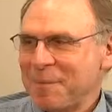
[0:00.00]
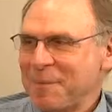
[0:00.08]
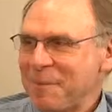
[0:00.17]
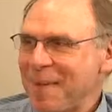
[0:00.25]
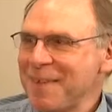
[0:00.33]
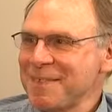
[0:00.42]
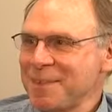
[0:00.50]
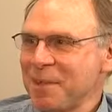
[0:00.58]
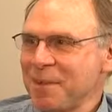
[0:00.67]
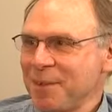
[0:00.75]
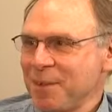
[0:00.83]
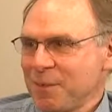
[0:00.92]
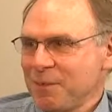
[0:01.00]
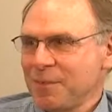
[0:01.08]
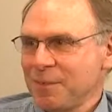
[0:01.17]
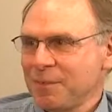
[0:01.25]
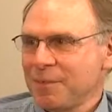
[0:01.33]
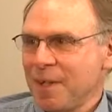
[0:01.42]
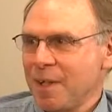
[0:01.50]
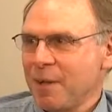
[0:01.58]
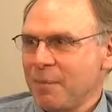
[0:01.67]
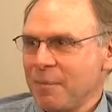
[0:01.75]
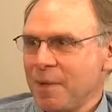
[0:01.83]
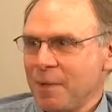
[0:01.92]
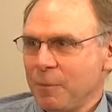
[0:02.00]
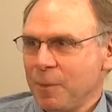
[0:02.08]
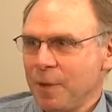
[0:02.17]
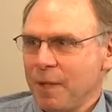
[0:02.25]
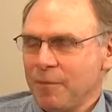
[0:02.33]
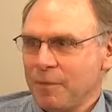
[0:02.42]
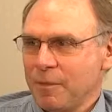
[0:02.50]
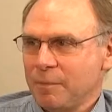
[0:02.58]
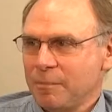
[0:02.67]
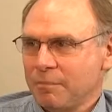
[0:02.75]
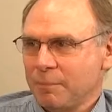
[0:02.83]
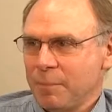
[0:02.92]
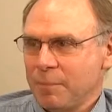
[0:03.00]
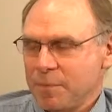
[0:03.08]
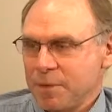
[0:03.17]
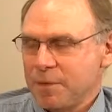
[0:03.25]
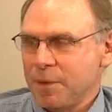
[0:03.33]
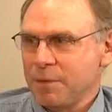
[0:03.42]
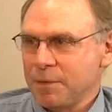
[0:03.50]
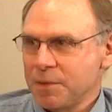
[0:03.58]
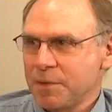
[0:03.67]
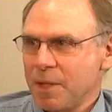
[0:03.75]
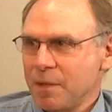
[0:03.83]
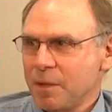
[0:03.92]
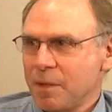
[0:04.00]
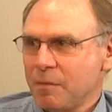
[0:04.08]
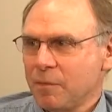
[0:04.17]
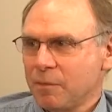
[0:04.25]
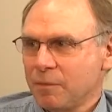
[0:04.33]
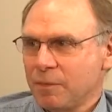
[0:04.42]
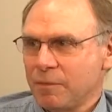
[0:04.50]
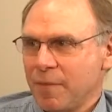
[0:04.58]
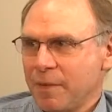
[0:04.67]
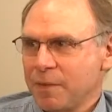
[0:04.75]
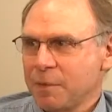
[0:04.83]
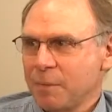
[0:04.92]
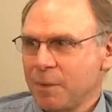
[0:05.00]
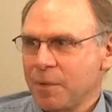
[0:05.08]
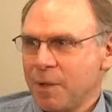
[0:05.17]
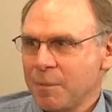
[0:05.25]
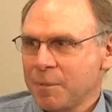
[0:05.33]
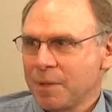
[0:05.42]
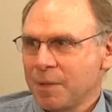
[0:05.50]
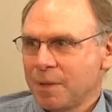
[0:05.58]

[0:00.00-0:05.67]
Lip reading: the Emmaus area for the help that we get on the state level for various programs.